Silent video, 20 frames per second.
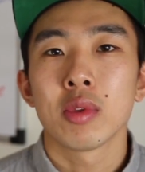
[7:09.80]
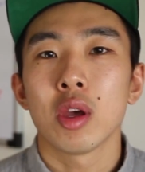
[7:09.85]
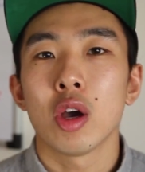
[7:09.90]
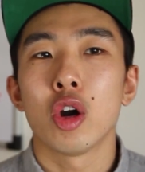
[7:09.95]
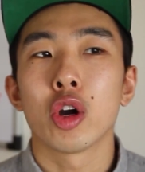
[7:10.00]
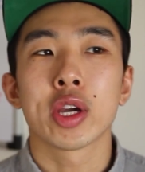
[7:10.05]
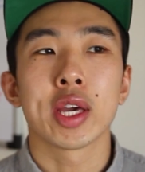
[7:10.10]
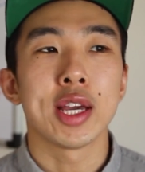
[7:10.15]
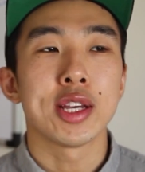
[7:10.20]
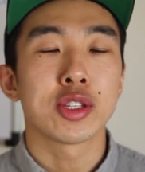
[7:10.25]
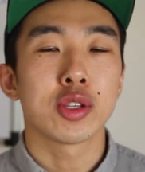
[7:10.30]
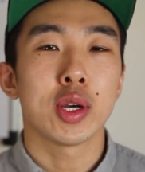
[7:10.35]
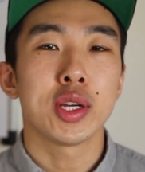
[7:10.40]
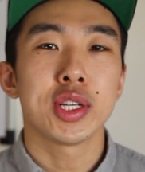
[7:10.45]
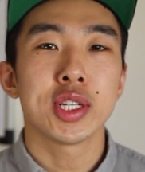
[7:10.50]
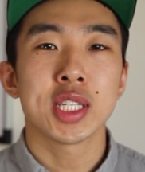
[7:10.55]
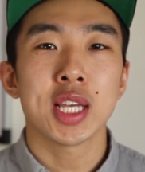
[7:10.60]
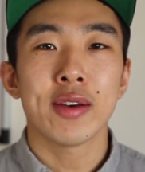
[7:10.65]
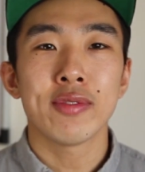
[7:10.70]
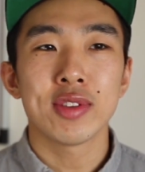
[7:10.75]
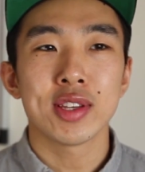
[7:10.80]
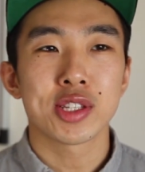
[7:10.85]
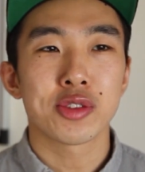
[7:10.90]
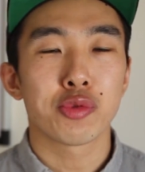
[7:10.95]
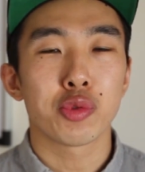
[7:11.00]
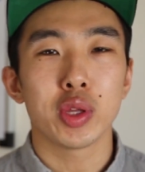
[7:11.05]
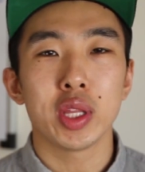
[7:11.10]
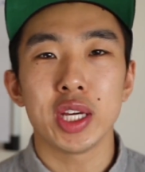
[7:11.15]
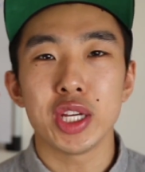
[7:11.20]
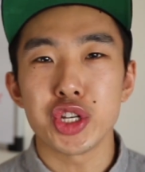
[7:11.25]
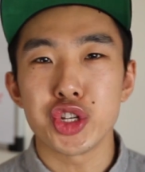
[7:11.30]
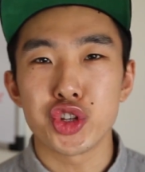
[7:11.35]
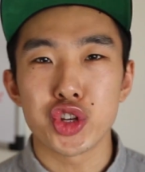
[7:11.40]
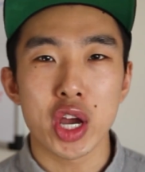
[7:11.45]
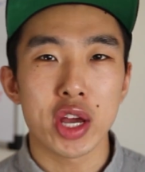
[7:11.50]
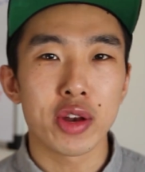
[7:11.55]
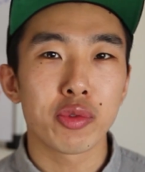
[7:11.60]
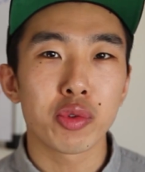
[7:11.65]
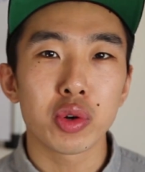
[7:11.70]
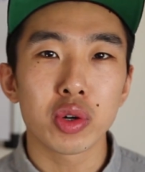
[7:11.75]
Okay, so I just have this really
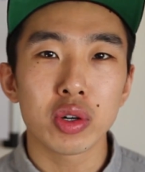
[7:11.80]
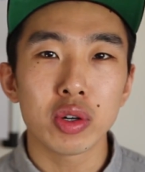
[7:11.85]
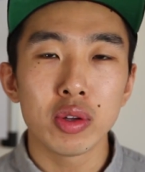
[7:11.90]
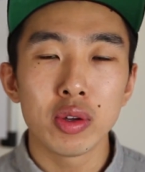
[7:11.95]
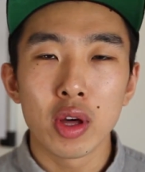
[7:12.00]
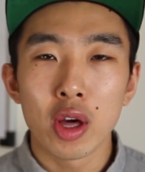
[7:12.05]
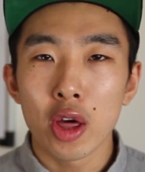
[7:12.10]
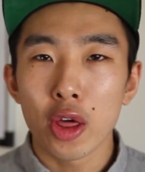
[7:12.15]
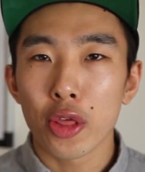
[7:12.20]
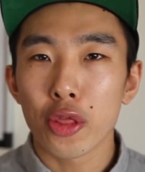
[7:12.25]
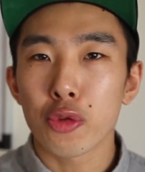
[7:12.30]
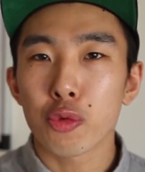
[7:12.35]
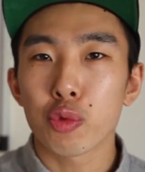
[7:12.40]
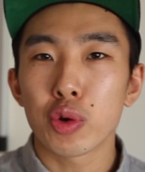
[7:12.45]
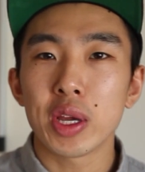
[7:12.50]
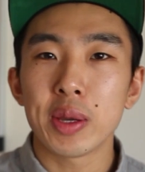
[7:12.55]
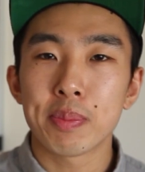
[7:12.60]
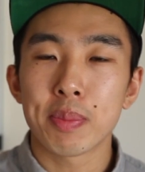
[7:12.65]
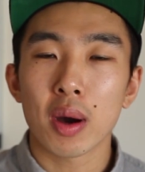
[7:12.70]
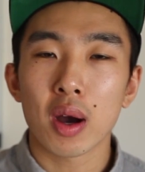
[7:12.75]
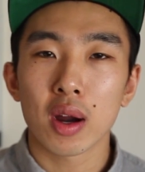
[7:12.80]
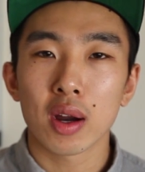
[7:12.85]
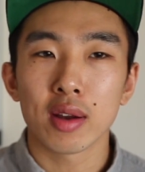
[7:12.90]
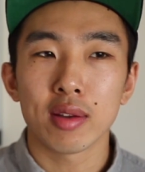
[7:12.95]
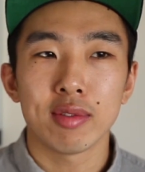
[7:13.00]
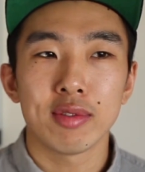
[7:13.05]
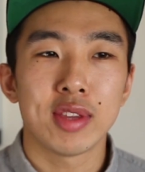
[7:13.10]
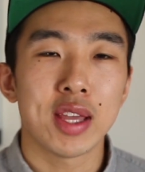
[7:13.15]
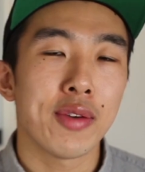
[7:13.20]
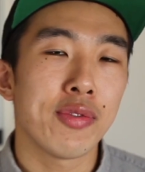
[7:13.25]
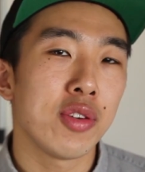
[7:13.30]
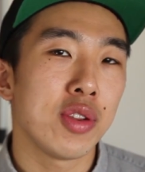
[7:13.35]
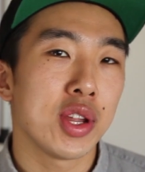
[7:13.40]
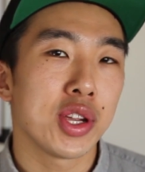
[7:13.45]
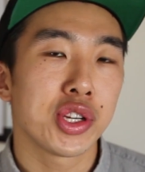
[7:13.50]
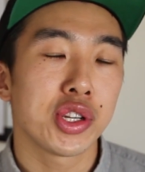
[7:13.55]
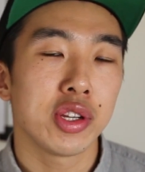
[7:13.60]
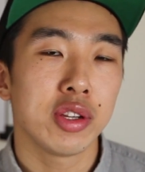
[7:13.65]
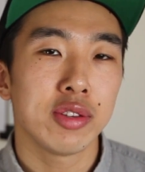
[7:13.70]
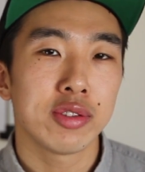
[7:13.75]
general three-part
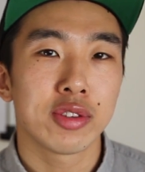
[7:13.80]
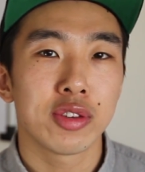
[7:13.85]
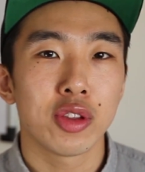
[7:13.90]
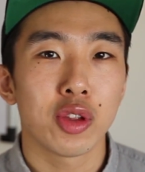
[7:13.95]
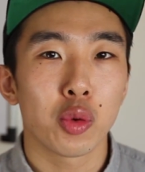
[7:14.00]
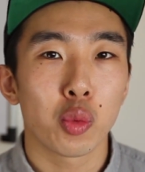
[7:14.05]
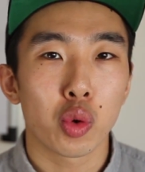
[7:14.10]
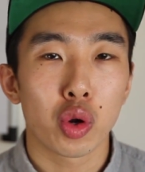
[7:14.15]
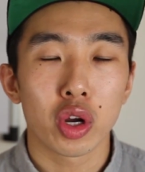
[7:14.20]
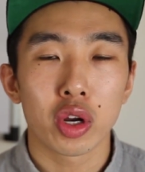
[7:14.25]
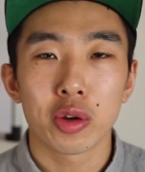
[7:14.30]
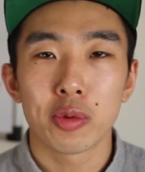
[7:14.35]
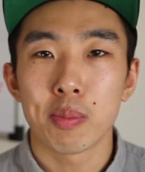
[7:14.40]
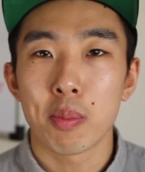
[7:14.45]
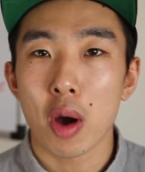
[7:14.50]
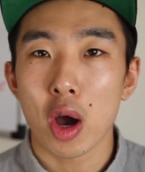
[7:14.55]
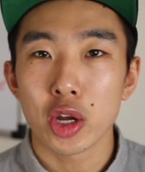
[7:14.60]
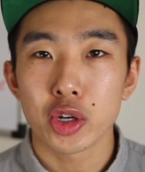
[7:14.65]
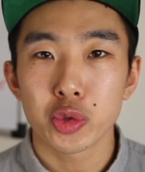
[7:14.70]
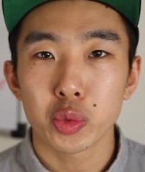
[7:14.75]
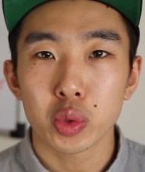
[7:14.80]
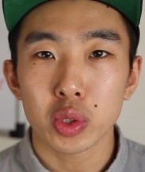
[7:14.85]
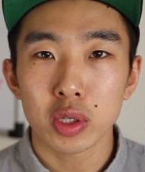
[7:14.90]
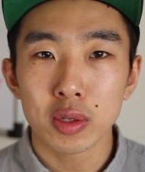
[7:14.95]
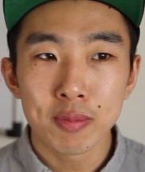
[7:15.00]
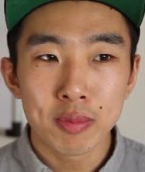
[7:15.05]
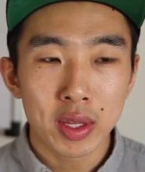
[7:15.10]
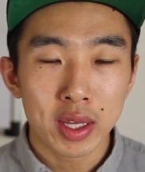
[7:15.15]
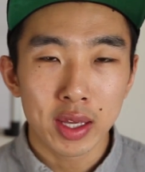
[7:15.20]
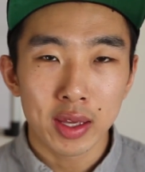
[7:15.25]
definition to the word module.